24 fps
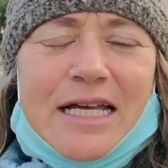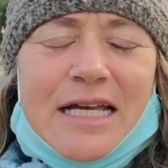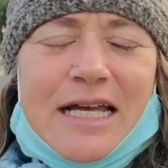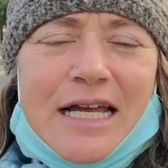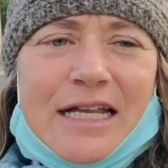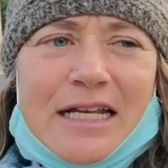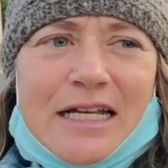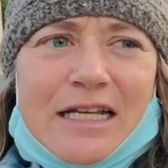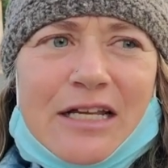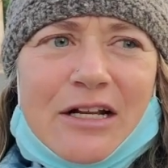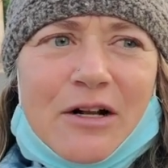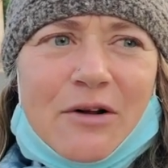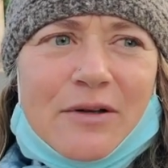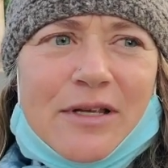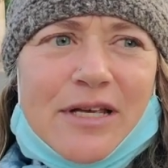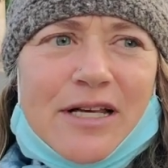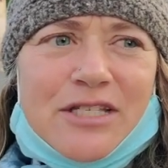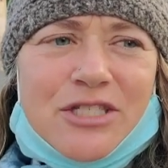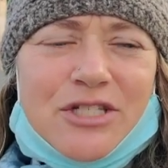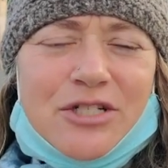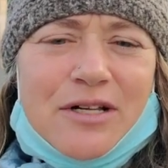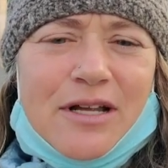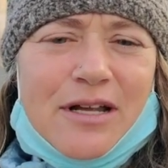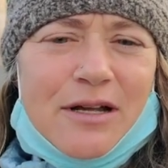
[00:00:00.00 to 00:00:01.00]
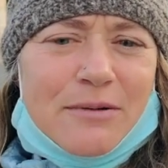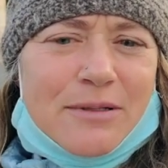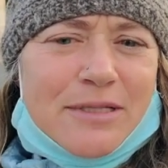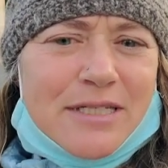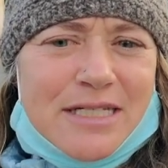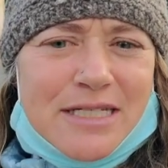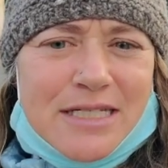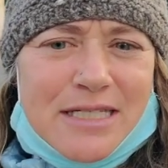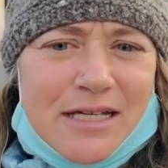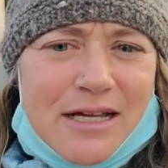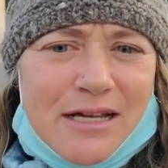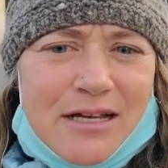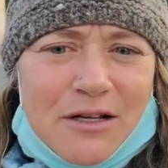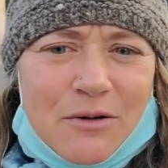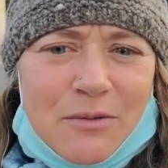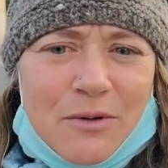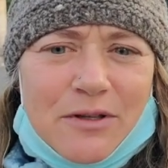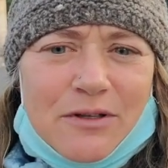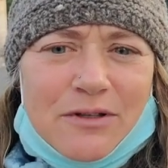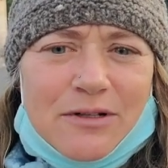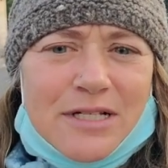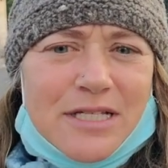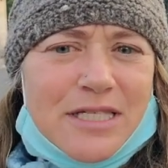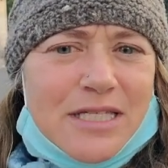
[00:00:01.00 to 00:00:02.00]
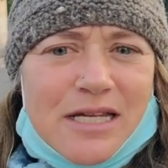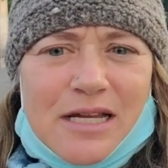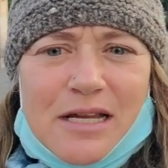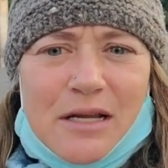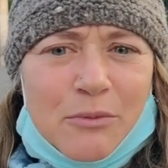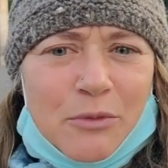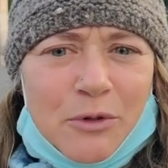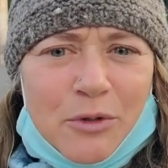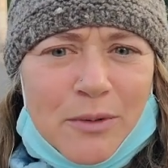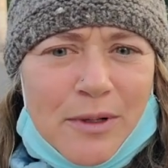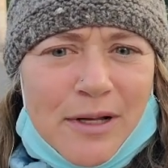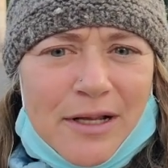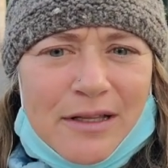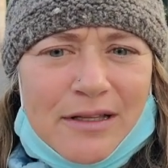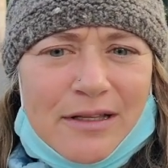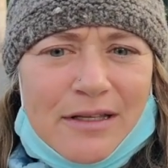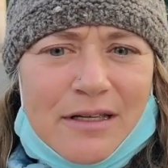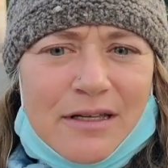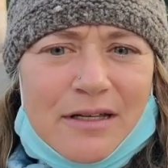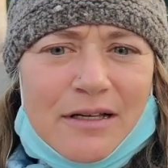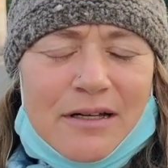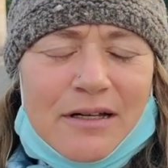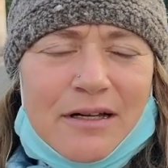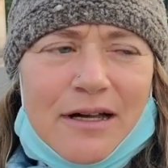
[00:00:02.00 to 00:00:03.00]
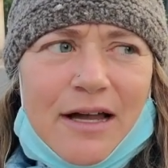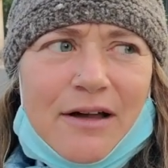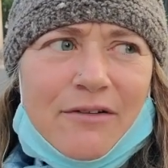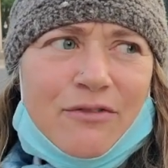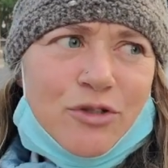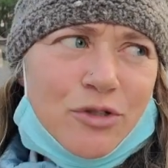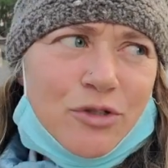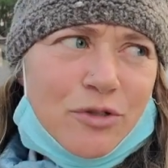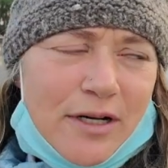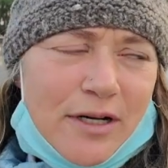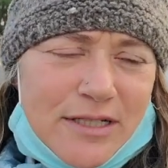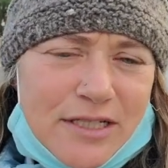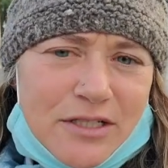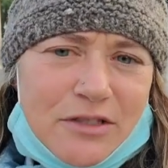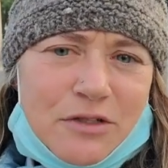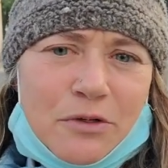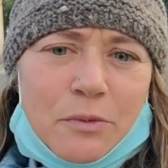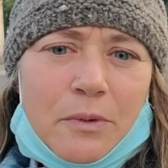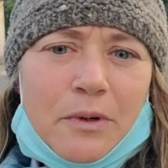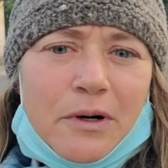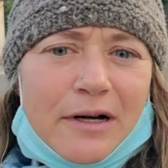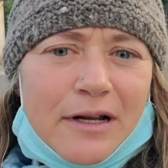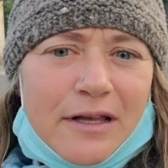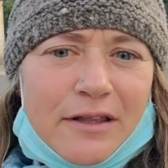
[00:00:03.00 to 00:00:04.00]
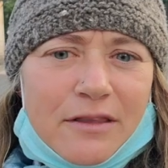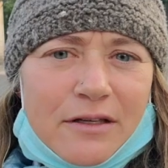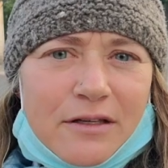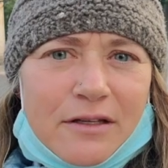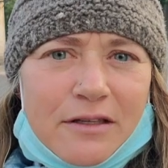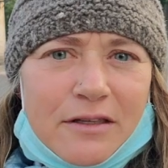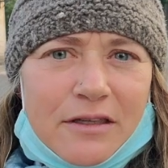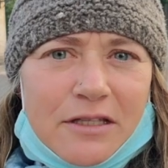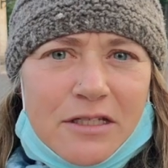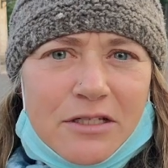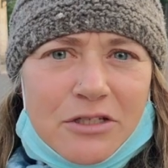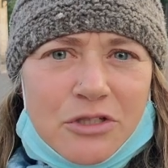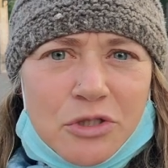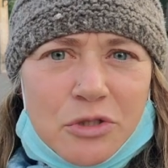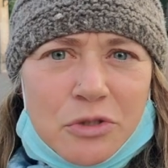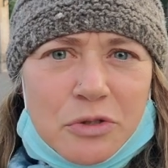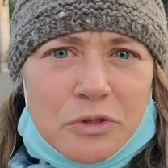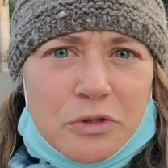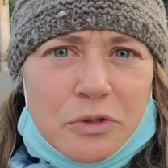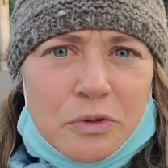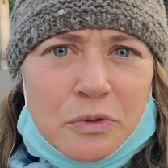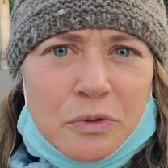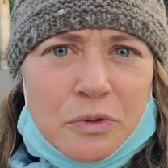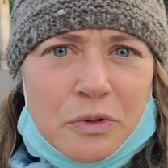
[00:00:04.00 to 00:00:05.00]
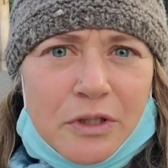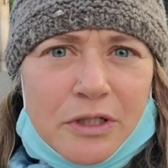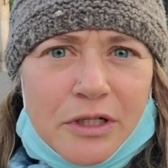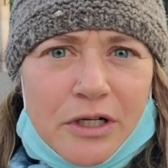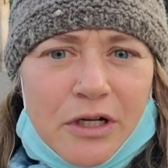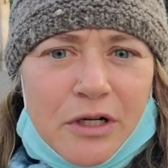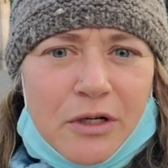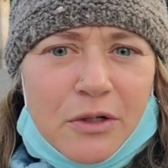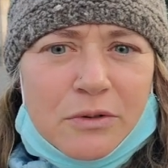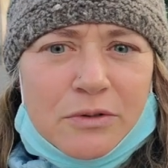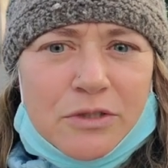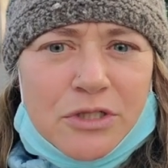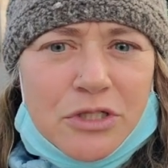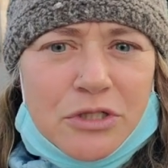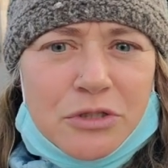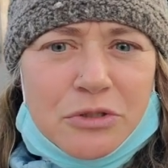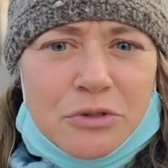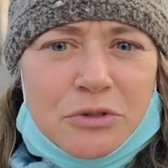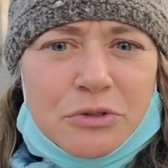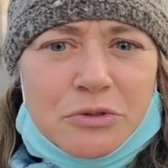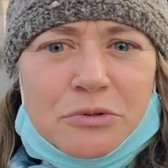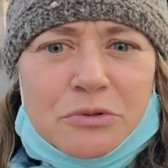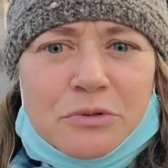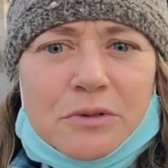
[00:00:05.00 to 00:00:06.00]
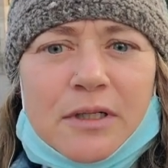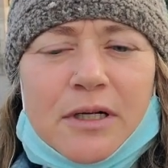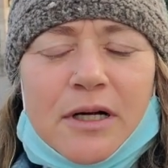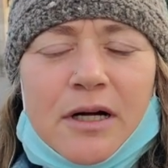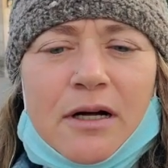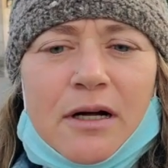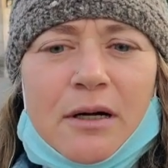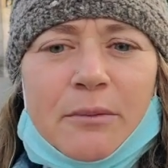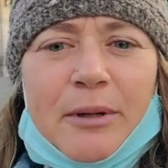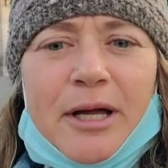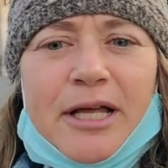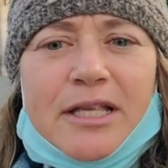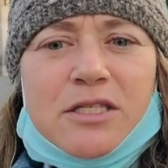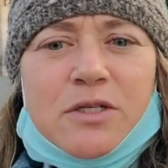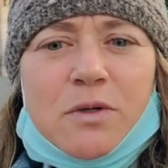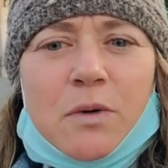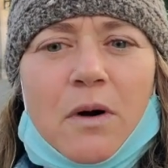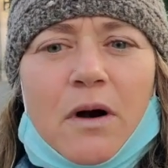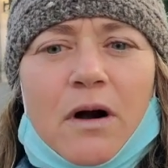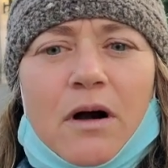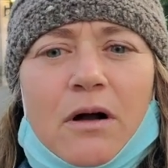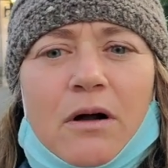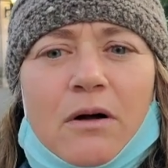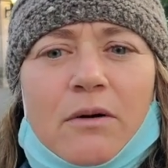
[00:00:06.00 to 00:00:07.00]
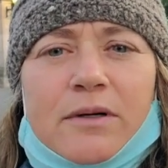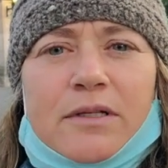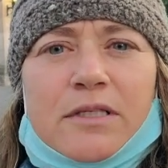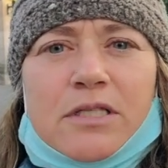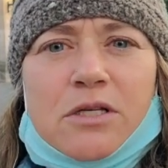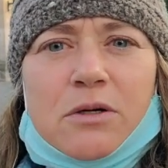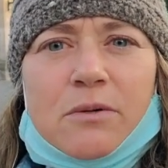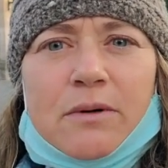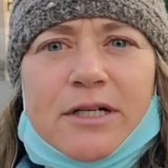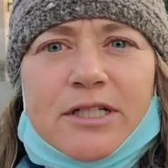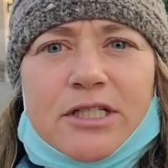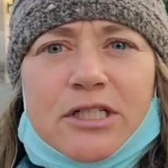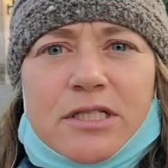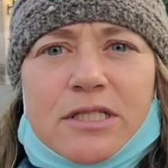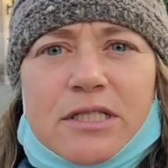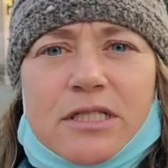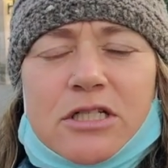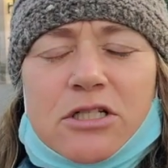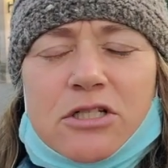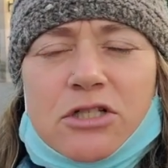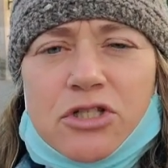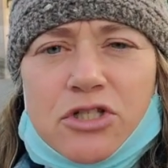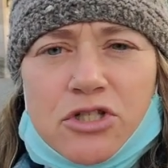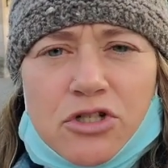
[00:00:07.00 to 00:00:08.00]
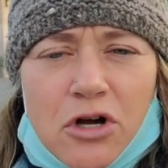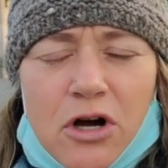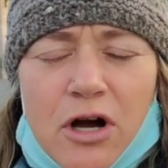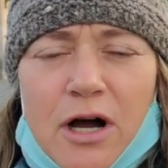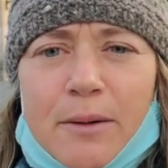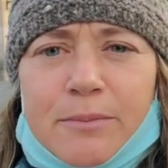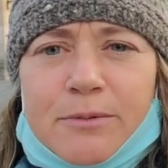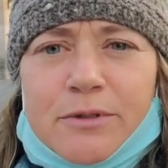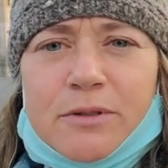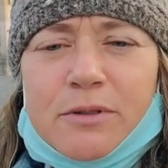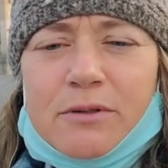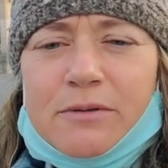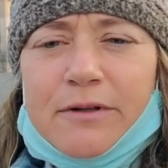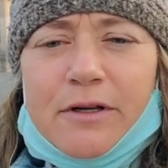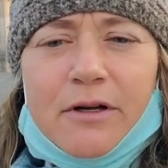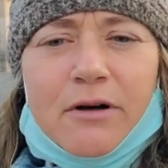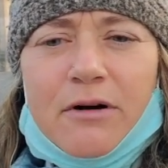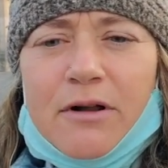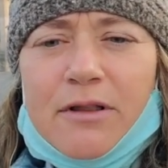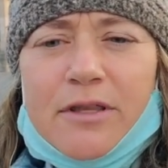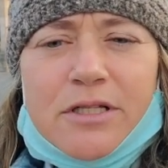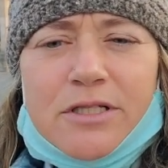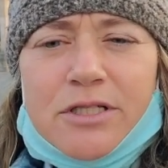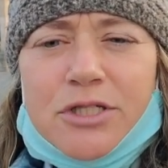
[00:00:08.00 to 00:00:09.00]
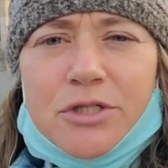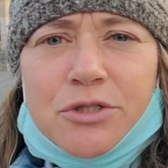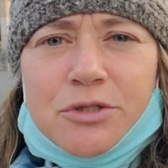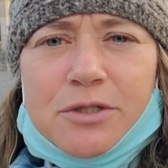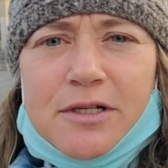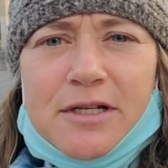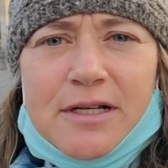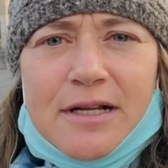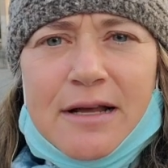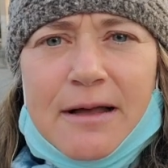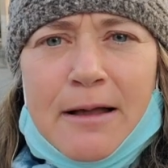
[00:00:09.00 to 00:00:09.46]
And you know, yesterday I was deciding whether to stay in Morelia after I did the work at the cathedral or go to Pátzcuaro, and so I just stopped there on the street